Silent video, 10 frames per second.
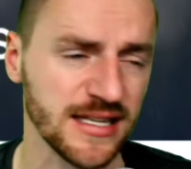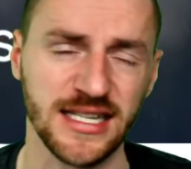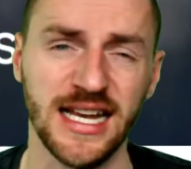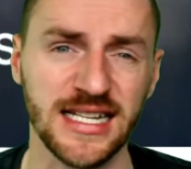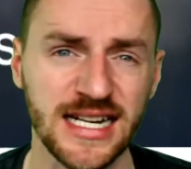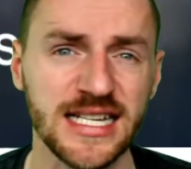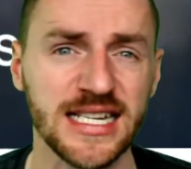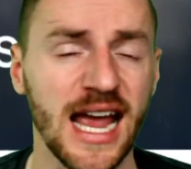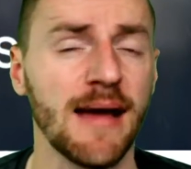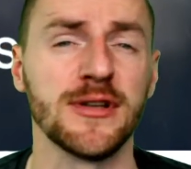This isn't a
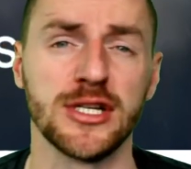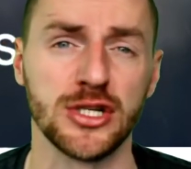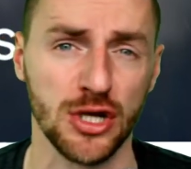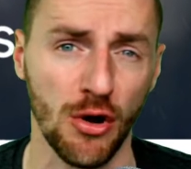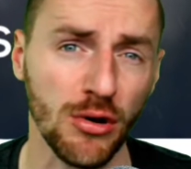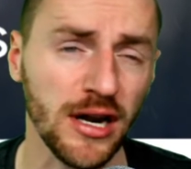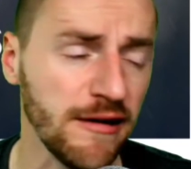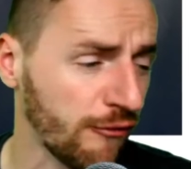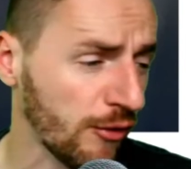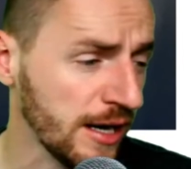scam. This is
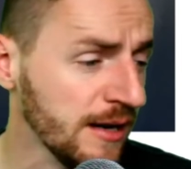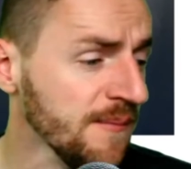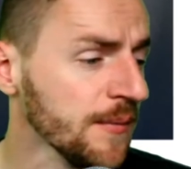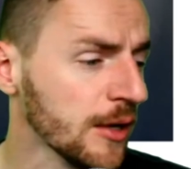totally free.